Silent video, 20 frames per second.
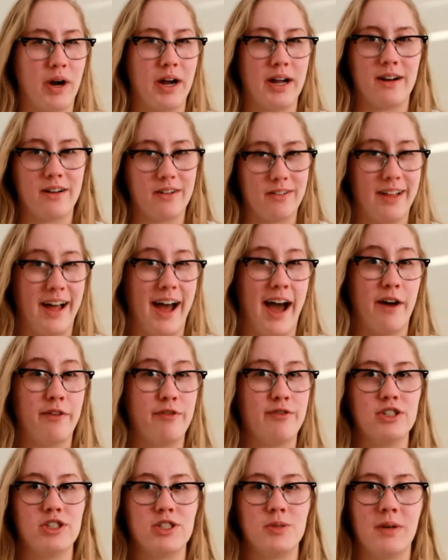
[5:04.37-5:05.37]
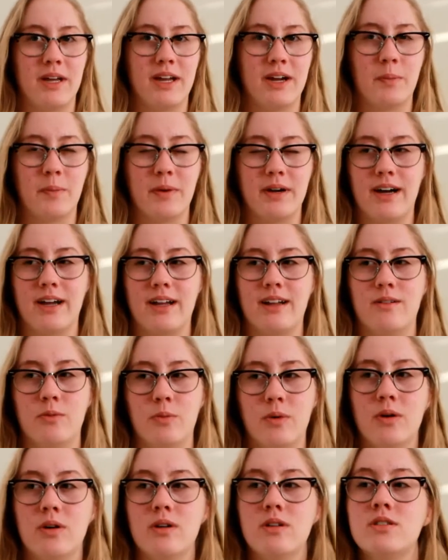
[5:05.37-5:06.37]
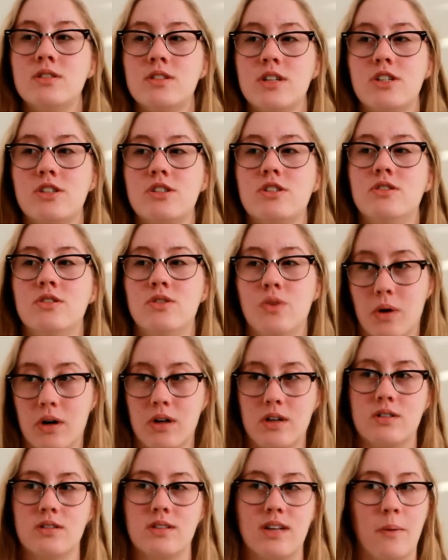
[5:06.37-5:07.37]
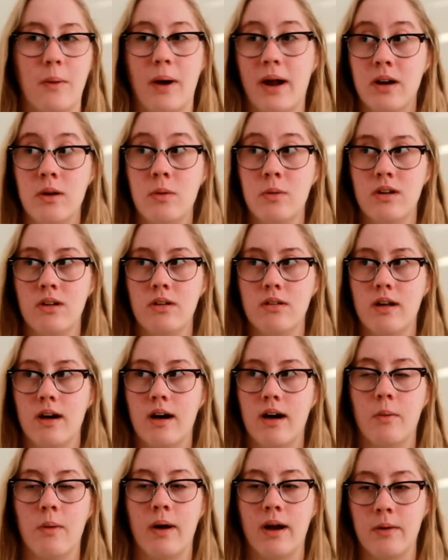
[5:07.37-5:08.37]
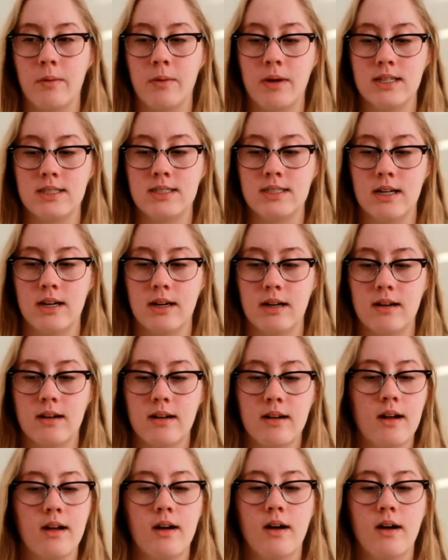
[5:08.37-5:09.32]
probably gonna laugh and just be like, oh my god, we were such dorks. Like, why did we do that? Why did we get stuck?